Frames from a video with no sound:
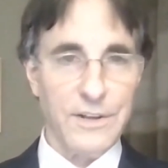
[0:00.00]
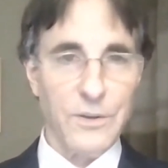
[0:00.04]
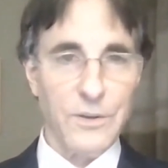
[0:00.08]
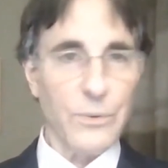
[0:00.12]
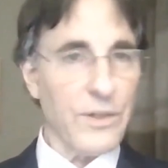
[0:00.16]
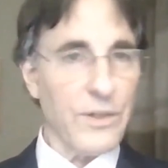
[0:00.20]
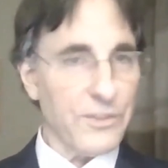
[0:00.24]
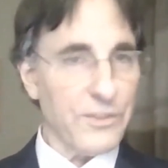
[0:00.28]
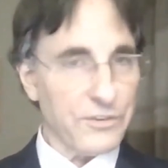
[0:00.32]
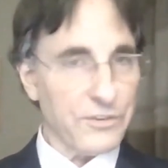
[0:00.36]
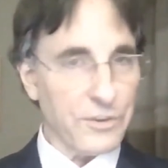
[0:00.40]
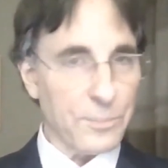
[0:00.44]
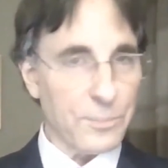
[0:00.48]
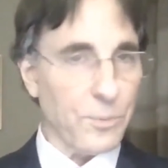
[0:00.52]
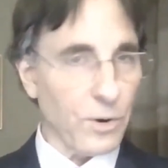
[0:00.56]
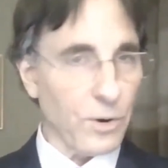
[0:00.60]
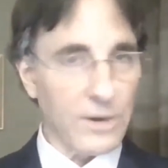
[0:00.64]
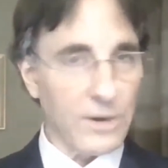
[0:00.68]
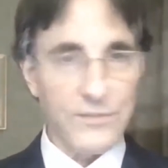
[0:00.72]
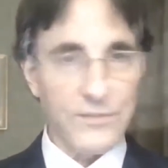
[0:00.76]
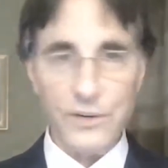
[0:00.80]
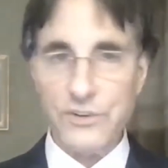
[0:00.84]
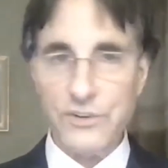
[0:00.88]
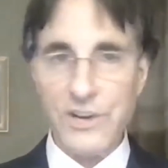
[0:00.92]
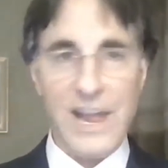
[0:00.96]
whether
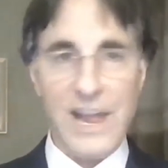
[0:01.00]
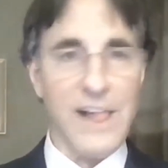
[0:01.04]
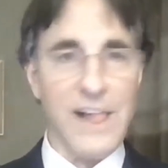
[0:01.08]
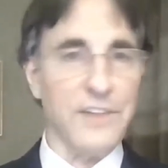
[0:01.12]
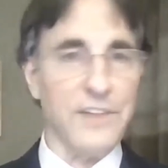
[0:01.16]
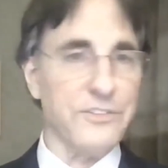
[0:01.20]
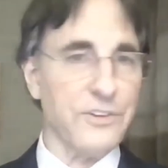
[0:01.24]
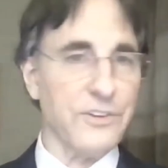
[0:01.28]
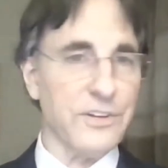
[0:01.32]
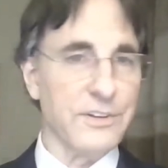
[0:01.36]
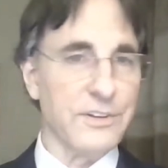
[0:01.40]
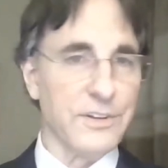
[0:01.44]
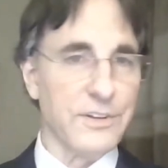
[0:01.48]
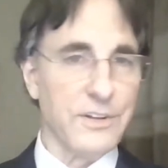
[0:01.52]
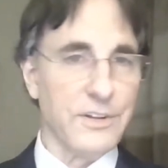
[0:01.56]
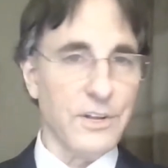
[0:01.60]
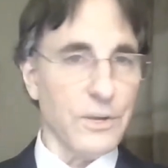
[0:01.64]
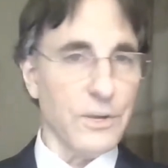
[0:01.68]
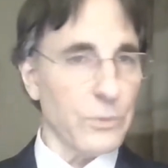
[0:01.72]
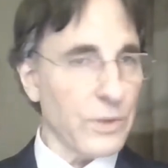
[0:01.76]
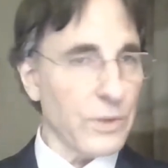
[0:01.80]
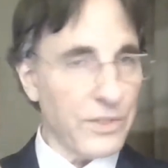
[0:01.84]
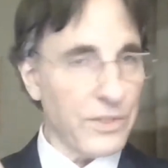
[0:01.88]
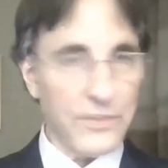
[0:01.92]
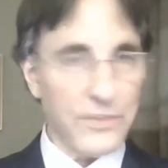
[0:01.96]
supportive or challenging,
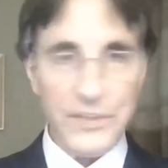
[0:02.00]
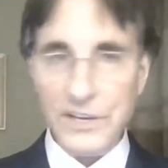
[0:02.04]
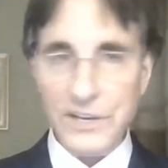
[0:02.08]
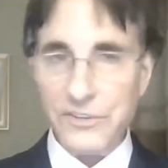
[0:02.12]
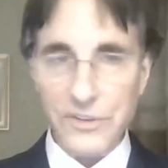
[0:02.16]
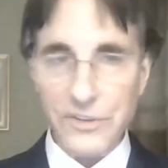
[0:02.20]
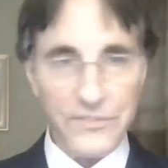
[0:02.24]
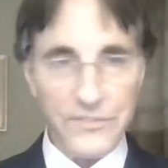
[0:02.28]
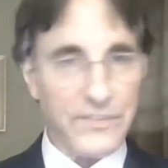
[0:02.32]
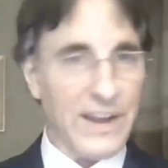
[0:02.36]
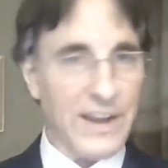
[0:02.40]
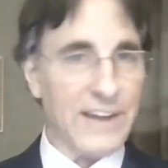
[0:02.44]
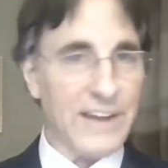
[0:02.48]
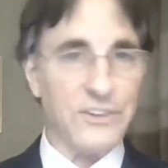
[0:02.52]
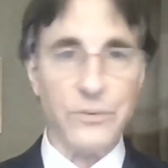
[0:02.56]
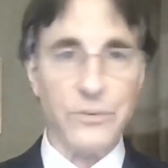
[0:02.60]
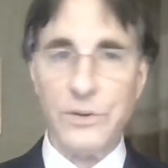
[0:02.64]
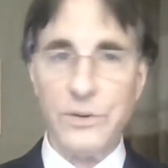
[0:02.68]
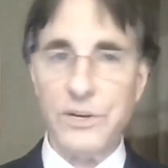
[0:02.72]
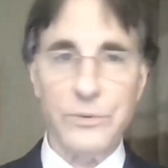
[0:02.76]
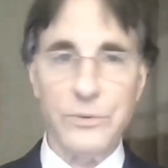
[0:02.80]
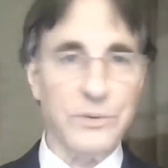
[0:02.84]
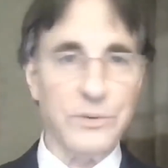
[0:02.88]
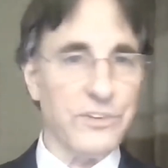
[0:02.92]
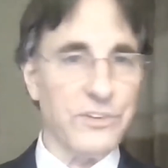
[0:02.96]
whether things
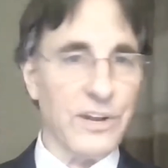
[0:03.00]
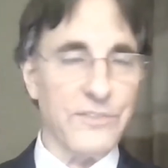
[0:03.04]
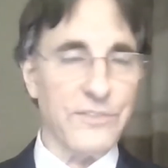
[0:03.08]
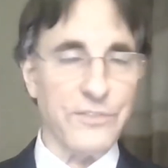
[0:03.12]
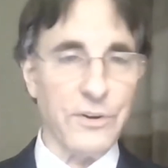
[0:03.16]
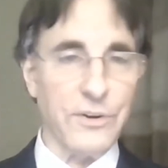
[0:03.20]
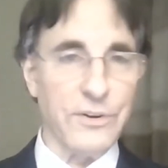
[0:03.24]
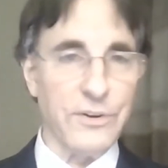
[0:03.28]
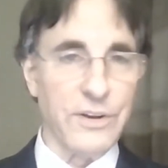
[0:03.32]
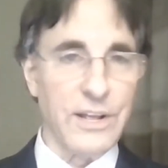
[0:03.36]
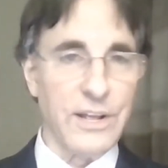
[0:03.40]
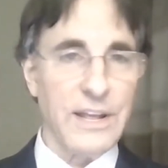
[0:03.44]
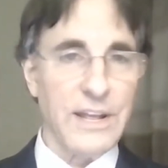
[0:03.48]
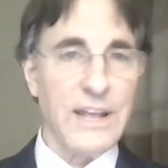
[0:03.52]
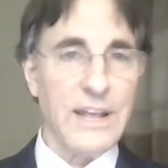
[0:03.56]
infatuated or resentful,